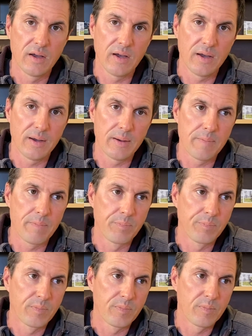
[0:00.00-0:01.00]

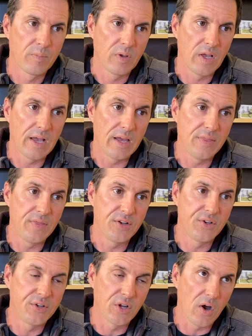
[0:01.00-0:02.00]
And the
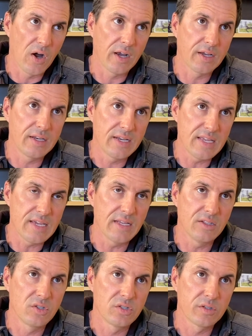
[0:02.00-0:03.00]
dog
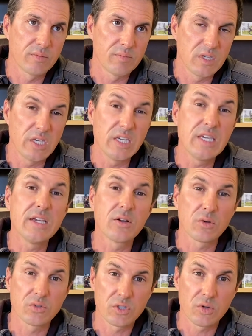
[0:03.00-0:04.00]
needs
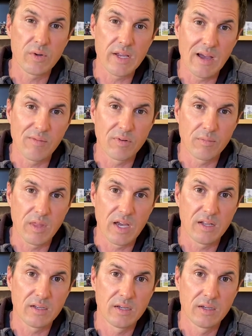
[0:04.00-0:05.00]
years to rehab from
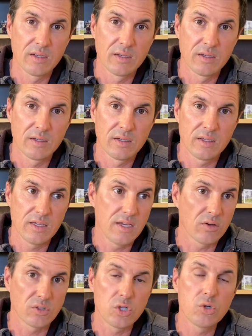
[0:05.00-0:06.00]
that.
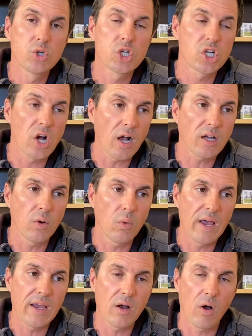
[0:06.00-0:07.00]
Years. You shock
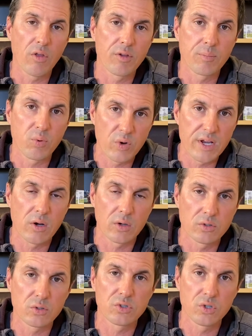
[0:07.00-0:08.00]
away all the
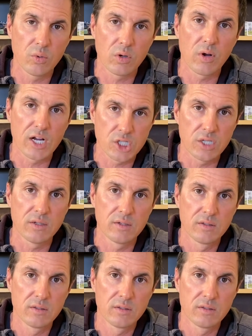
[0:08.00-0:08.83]
precursors to aggression.